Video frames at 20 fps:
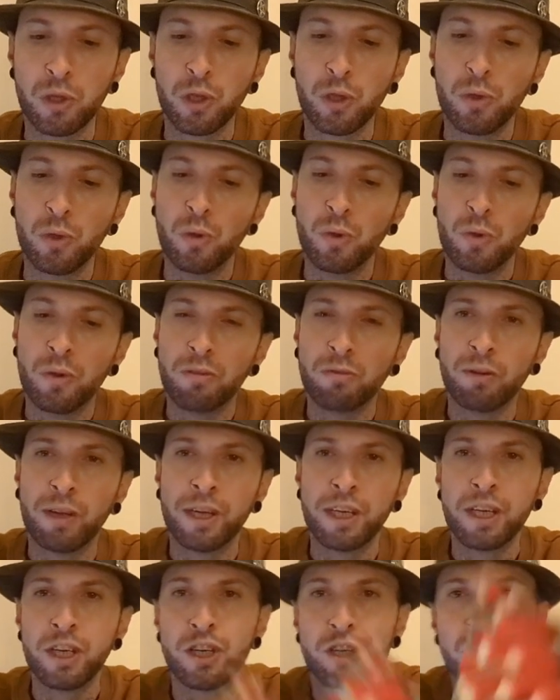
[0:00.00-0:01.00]
too. A
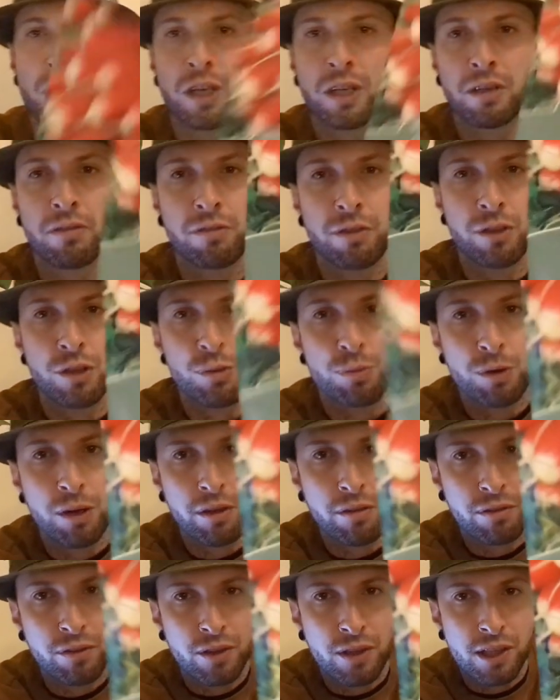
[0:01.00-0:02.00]
radish, French
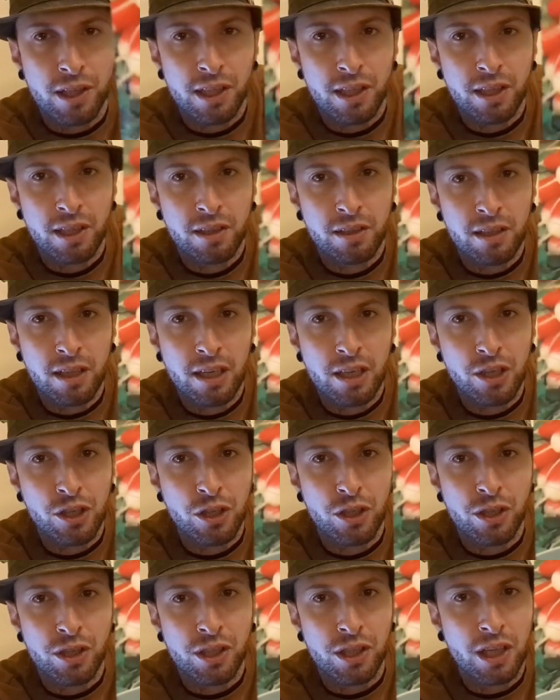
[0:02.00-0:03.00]
breakfast,
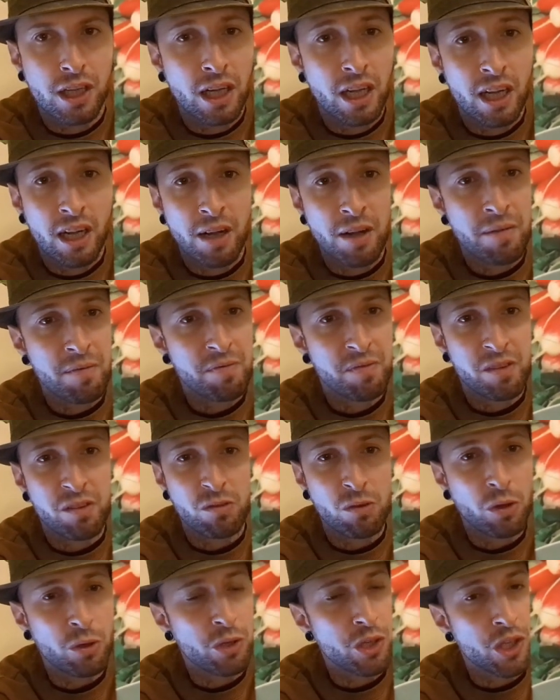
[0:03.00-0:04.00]
delicious.
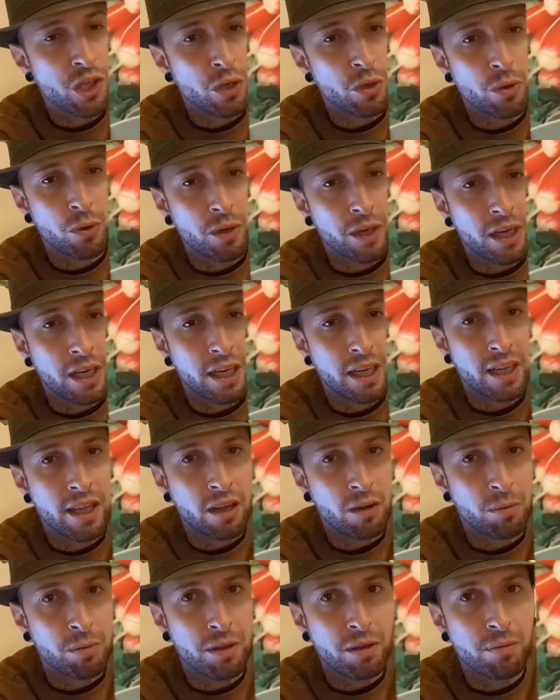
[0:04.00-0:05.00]
Grows so quickly,
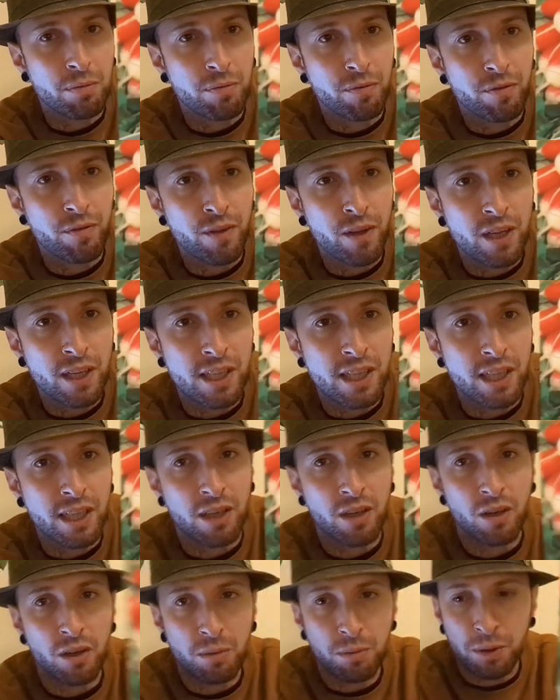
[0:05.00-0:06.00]
that'll be the first thing
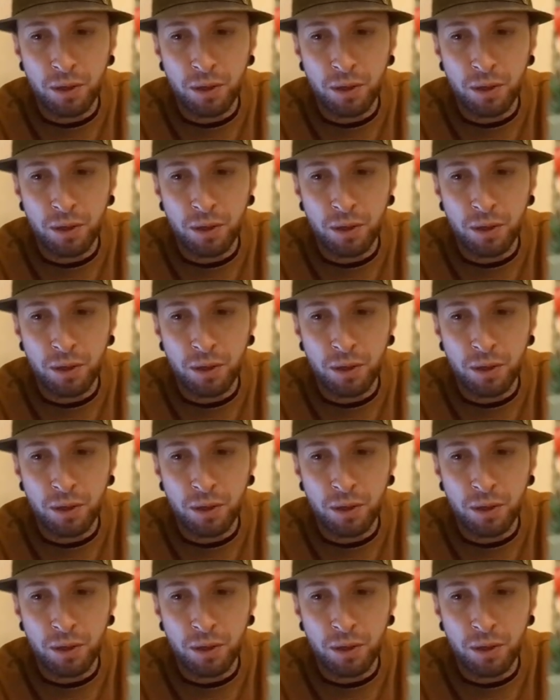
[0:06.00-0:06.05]
that I